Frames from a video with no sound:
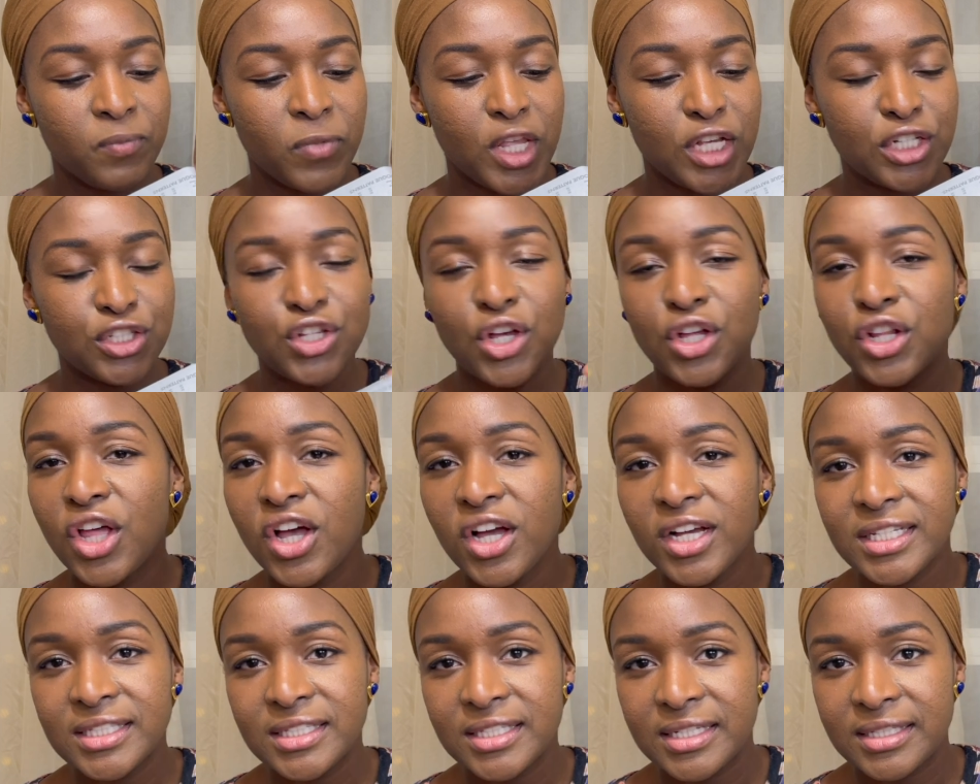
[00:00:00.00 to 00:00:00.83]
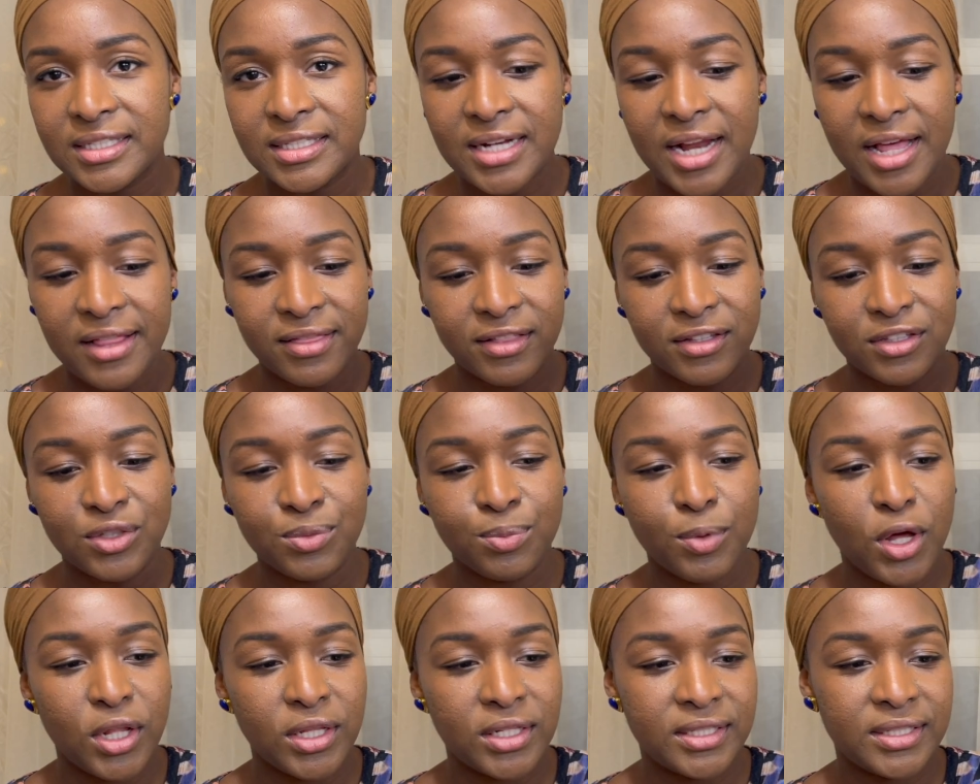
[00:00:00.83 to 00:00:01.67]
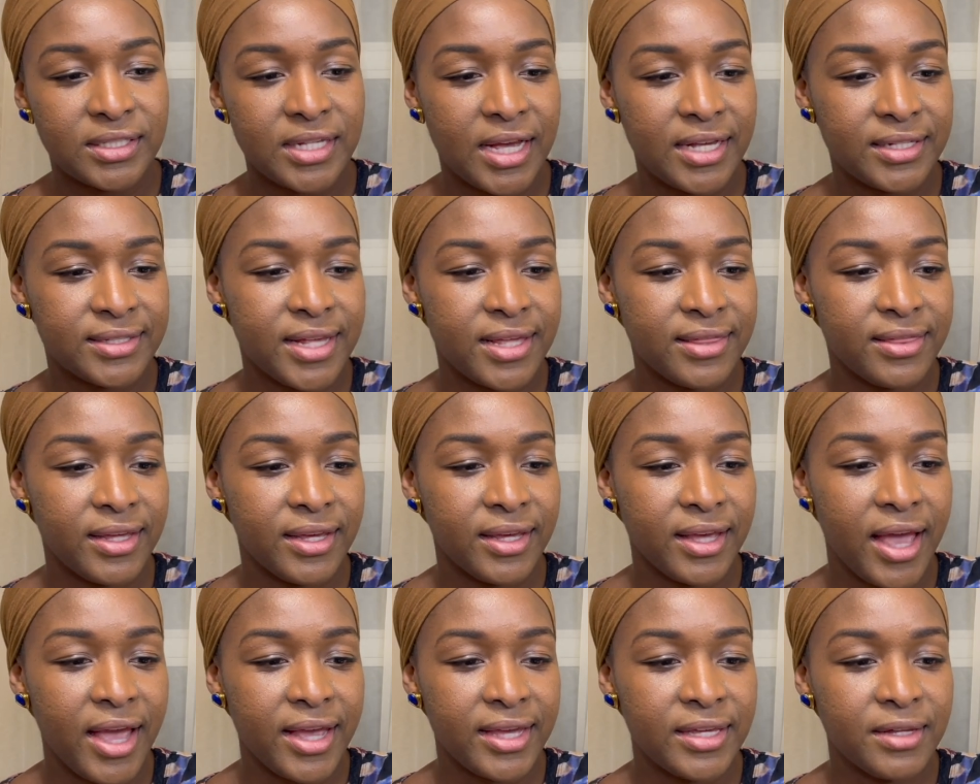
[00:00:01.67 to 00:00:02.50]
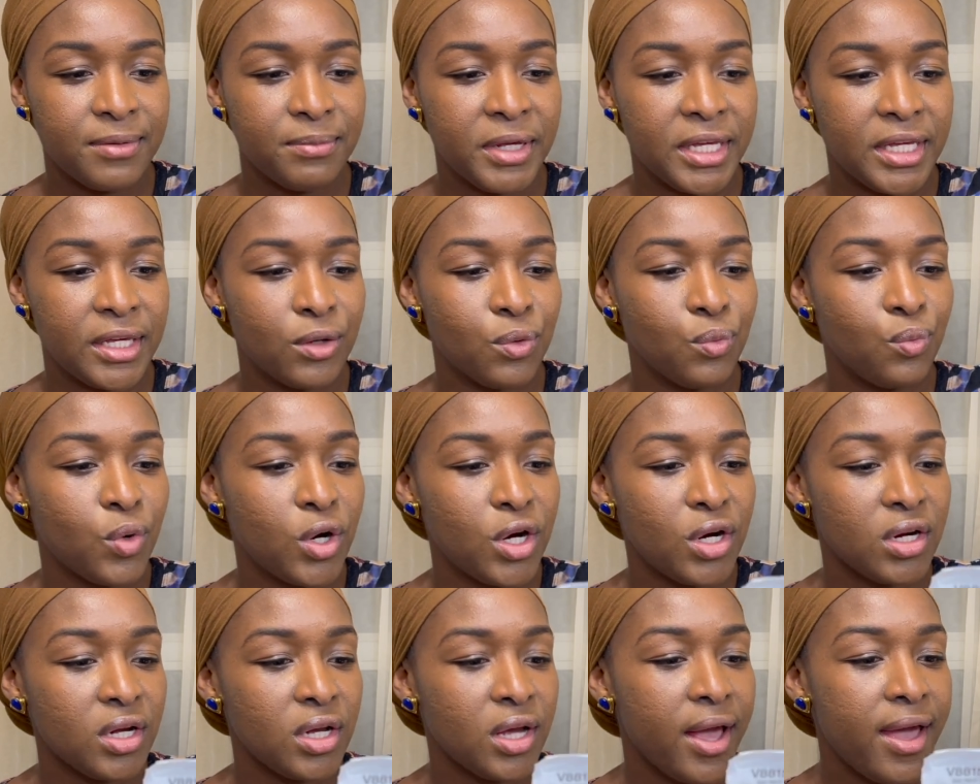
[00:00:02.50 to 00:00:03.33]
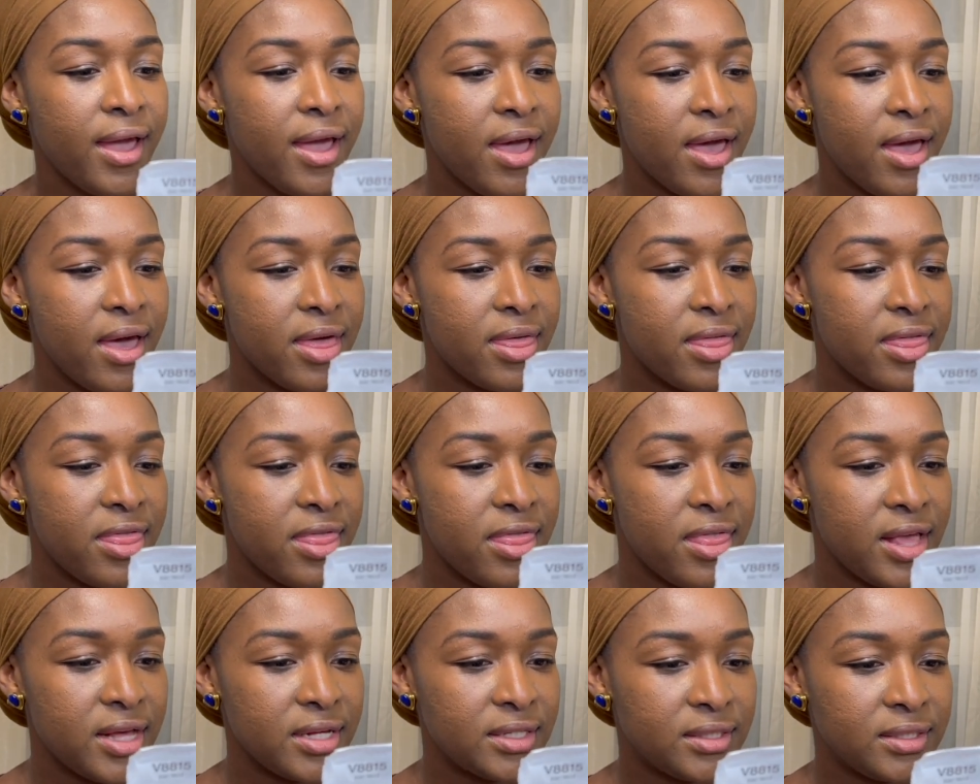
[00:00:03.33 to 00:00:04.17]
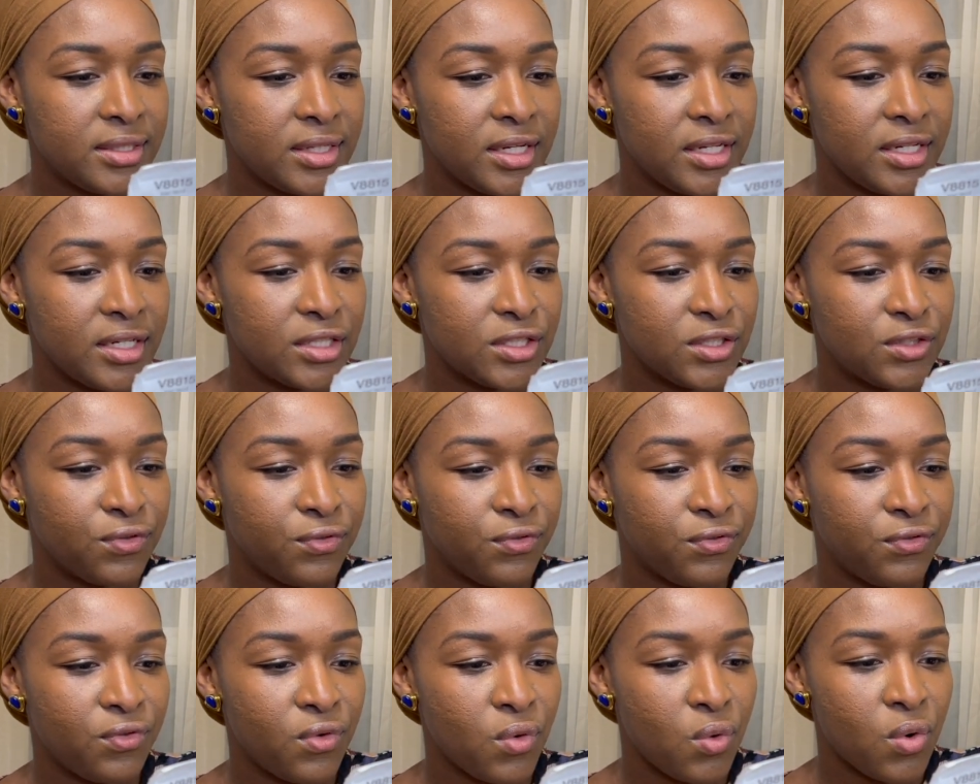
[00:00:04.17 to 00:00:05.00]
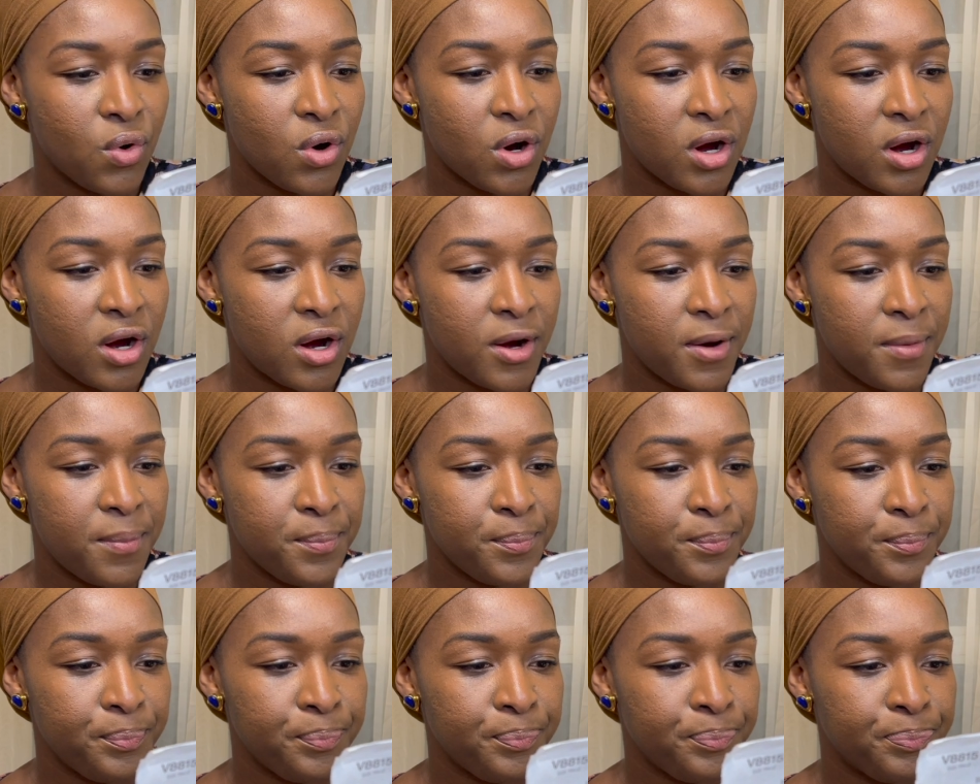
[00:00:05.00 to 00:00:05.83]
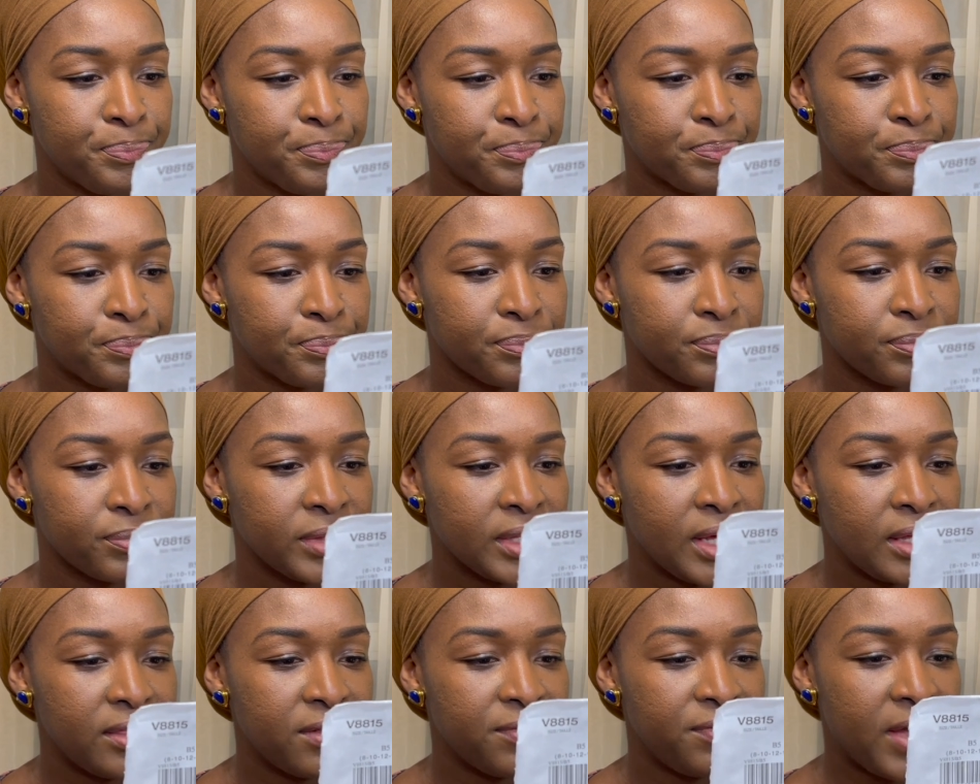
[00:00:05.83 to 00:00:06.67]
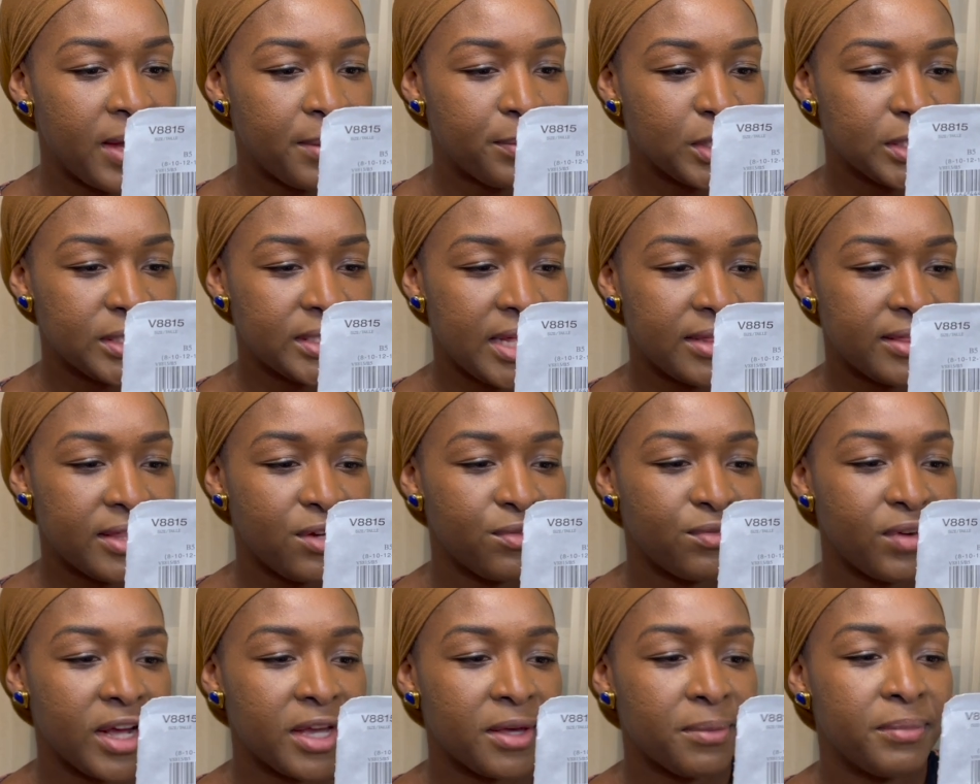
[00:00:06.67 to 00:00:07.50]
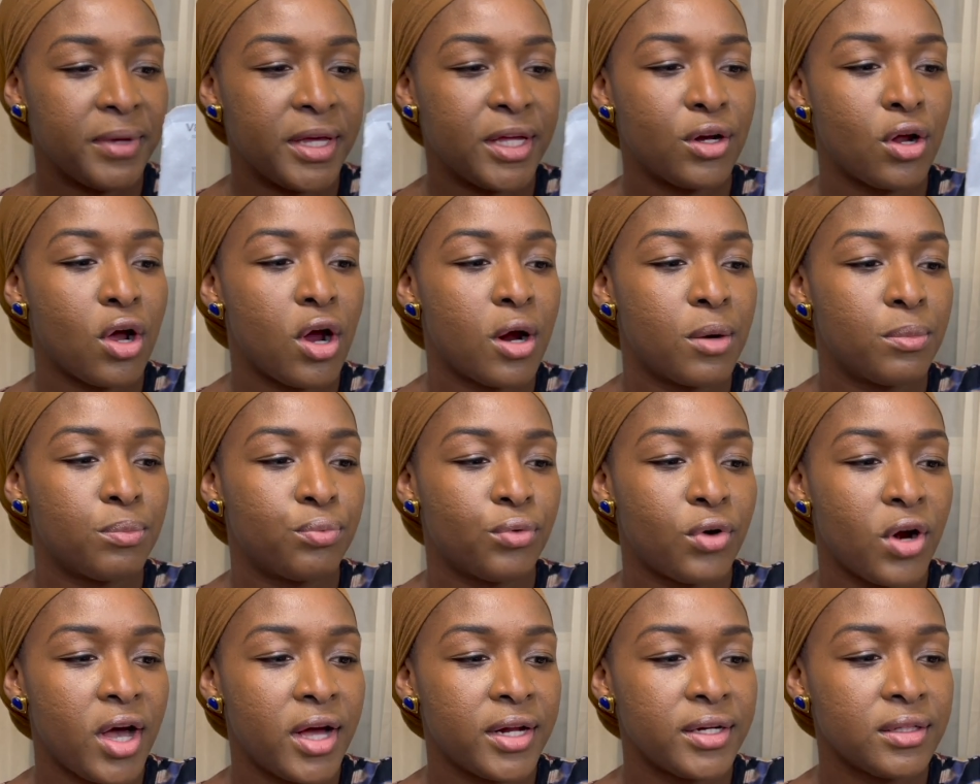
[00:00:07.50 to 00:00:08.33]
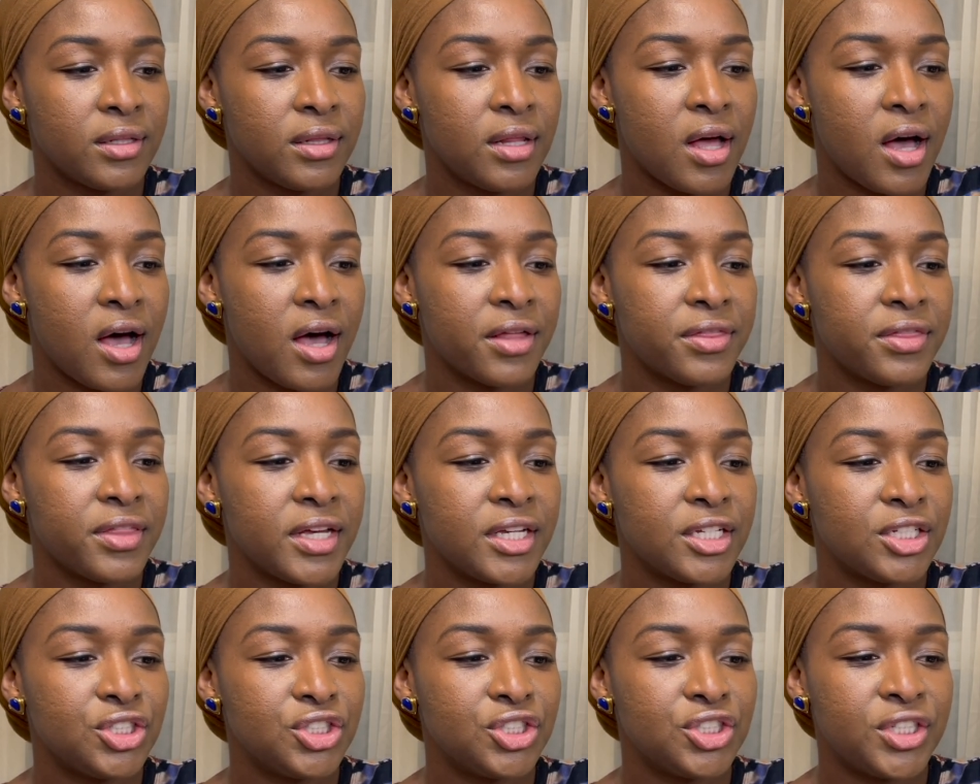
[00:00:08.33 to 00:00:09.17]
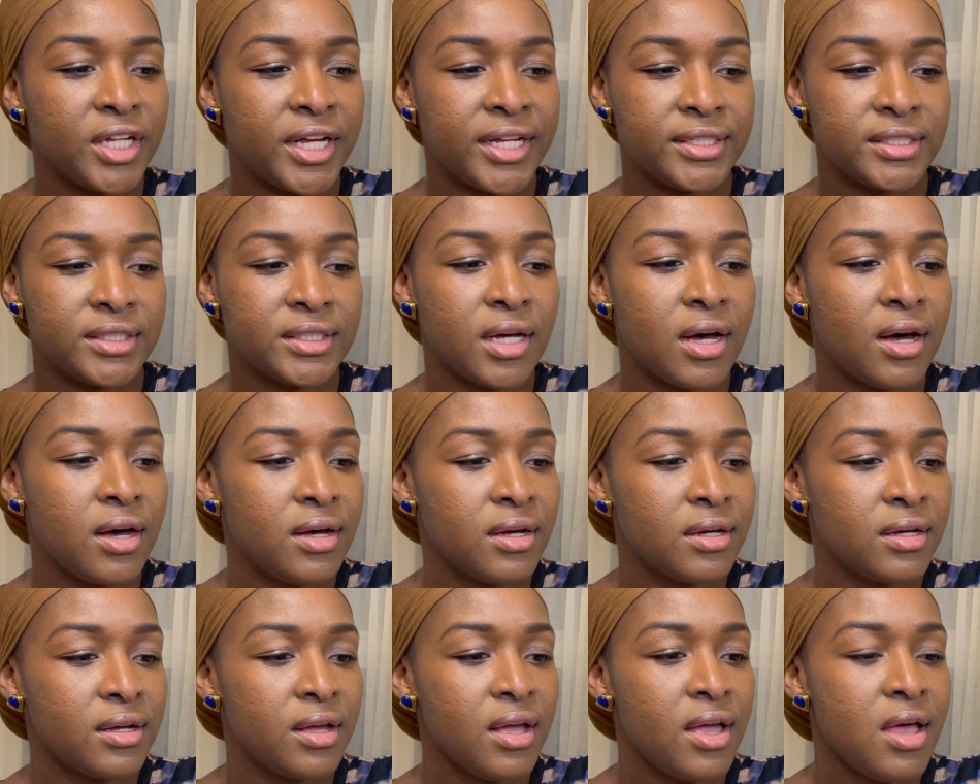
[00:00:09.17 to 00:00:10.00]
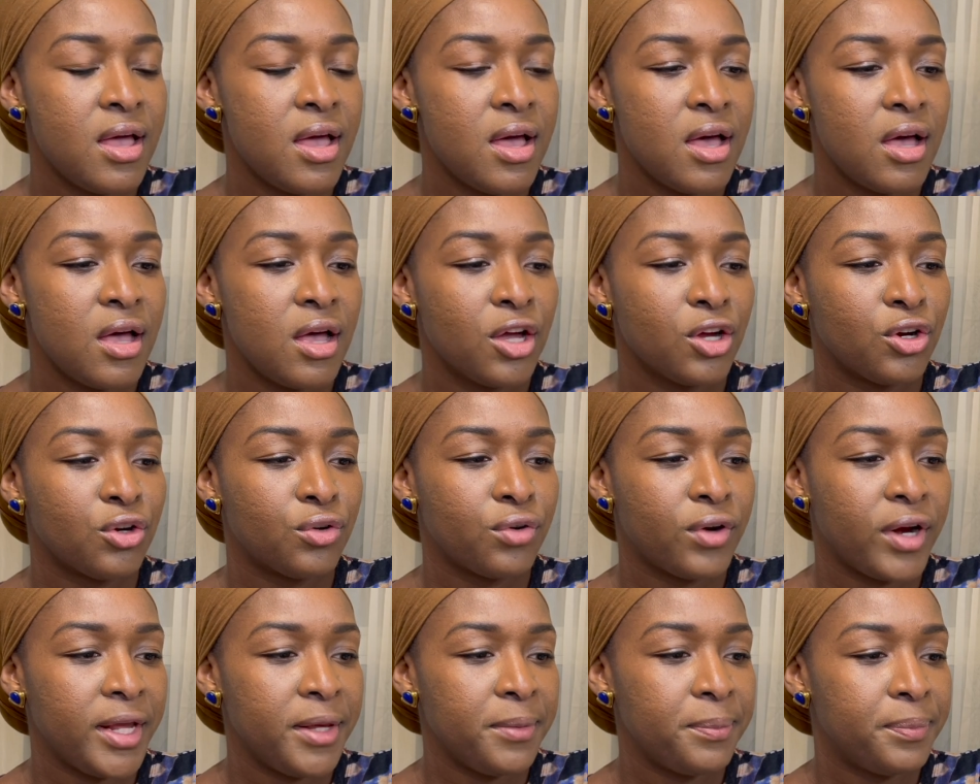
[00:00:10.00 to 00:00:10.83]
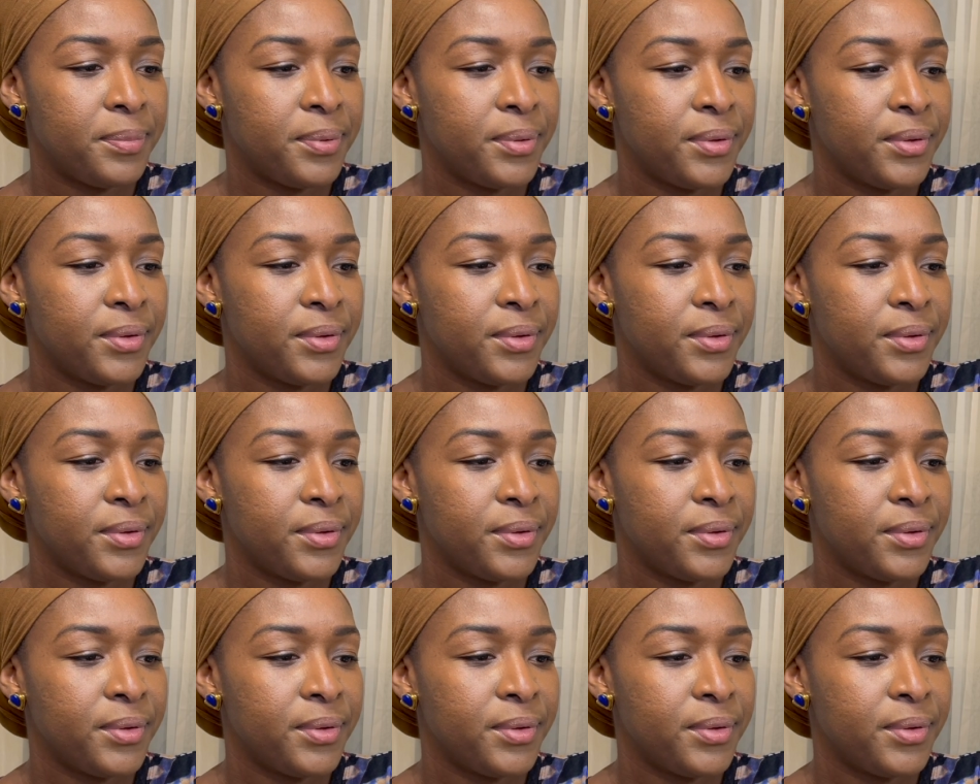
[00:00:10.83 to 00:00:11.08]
So long as it's not the smallest size, I think I can make it work. This is for the fabrics that they recommend are broadcloth, shantung, crepe.